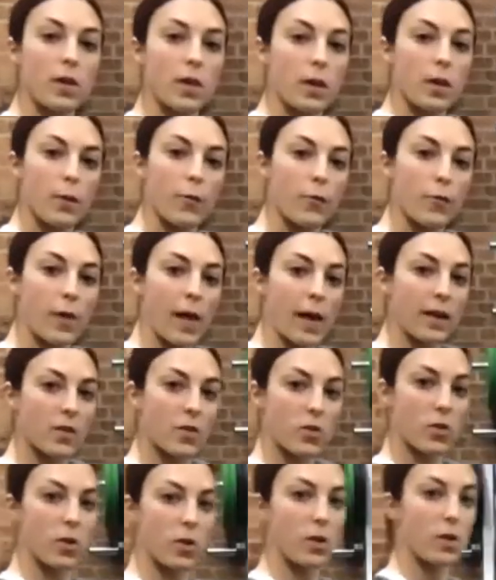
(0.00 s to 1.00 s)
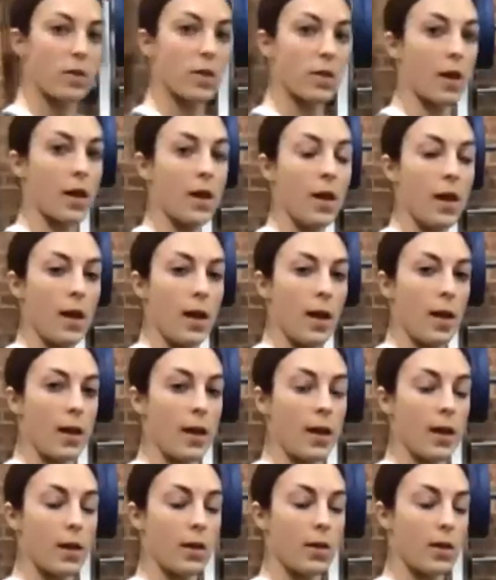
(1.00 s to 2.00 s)
your flexors
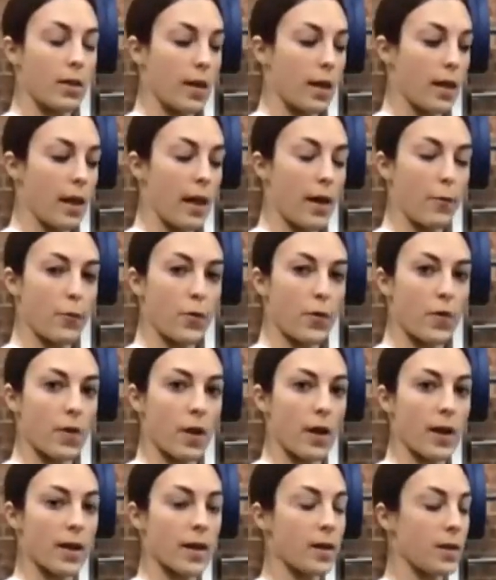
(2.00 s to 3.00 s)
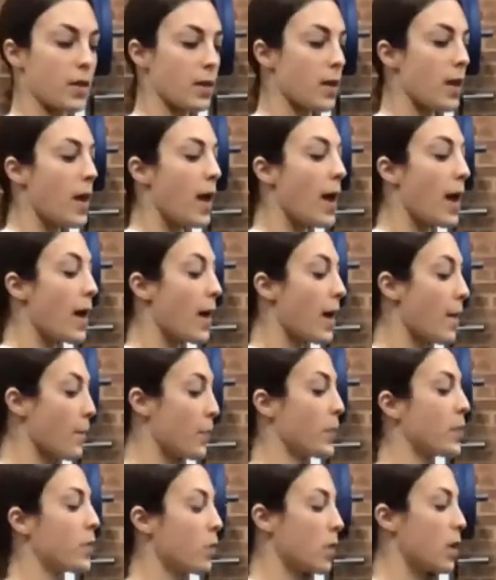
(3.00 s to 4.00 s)
in the left side
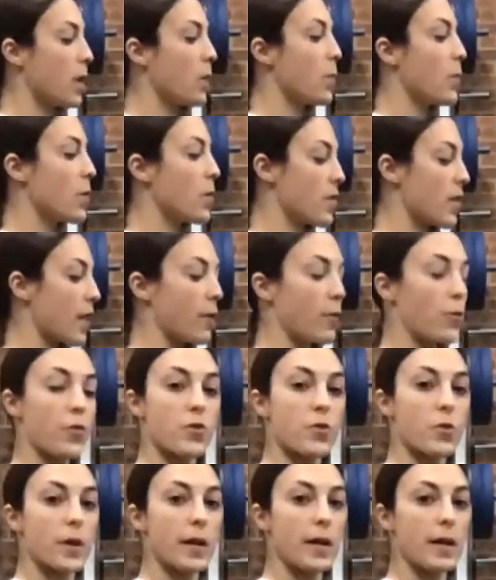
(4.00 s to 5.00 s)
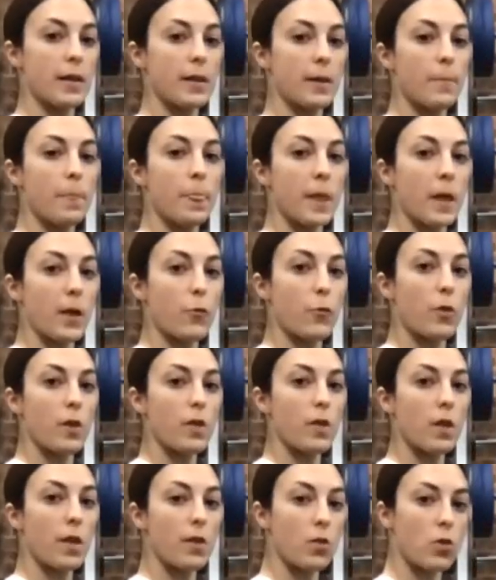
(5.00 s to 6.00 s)
to keep yourself straight. If
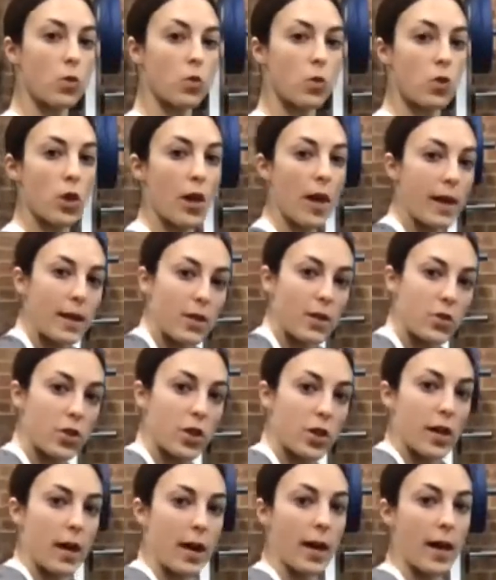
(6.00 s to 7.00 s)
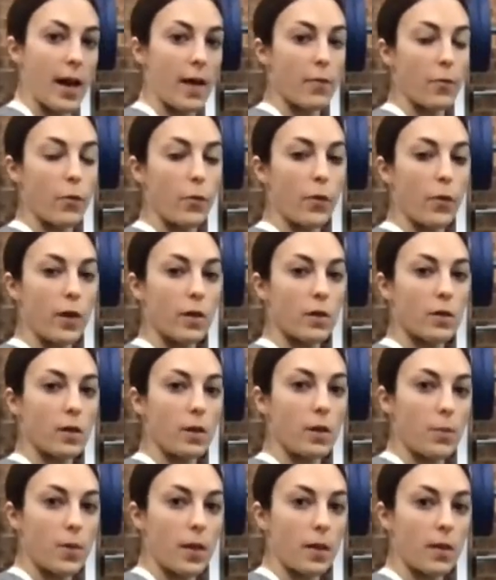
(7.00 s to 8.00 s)
this is too challenging, again,
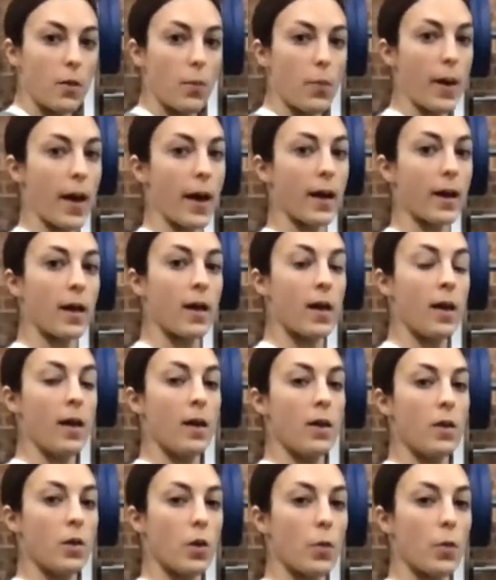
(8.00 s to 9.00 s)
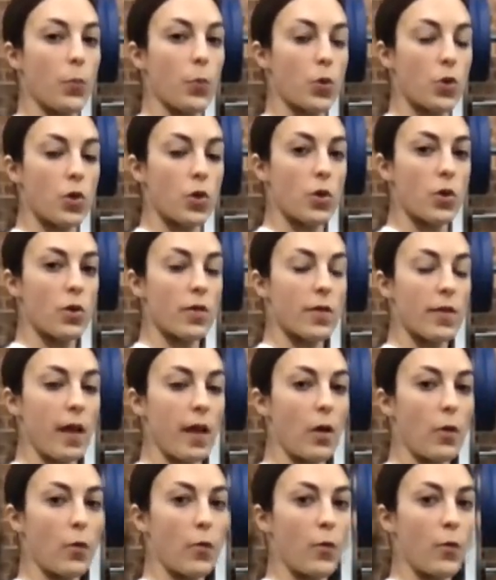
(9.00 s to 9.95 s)
fingertips at the back, you're pushing yourself